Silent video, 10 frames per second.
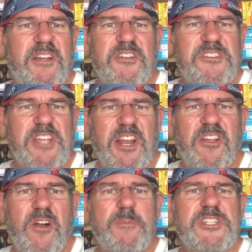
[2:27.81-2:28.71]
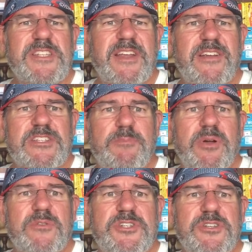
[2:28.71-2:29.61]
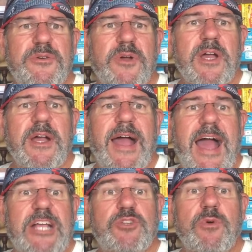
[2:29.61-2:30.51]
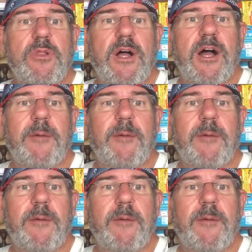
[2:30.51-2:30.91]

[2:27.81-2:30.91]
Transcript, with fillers: it's kind of garbage in there as opposed to actual